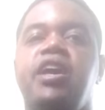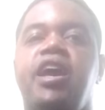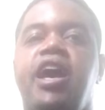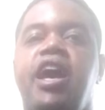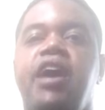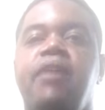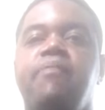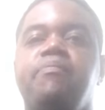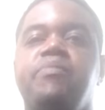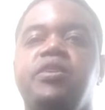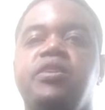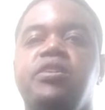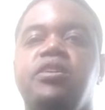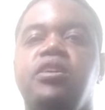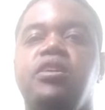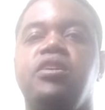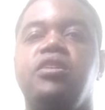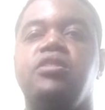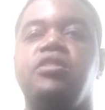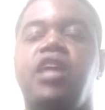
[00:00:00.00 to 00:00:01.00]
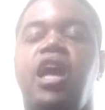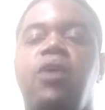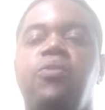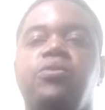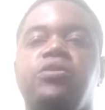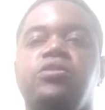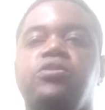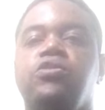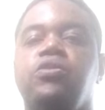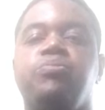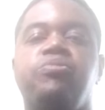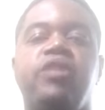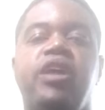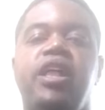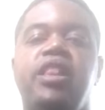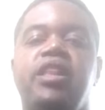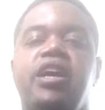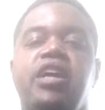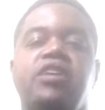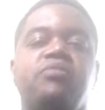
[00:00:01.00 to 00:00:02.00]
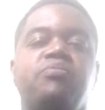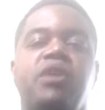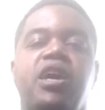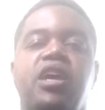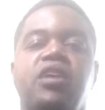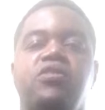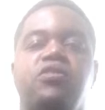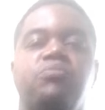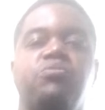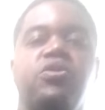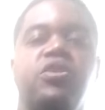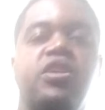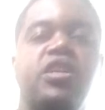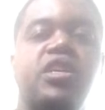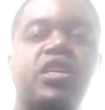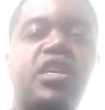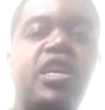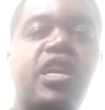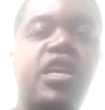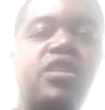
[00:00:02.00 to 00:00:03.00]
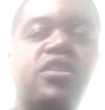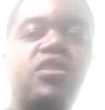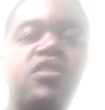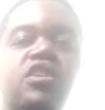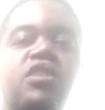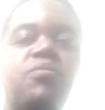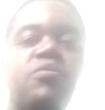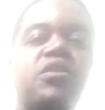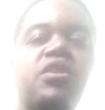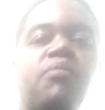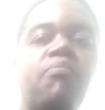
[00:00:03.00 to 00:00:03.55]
happened, that wasn't no Black Lives Matter no more. It ended up coming a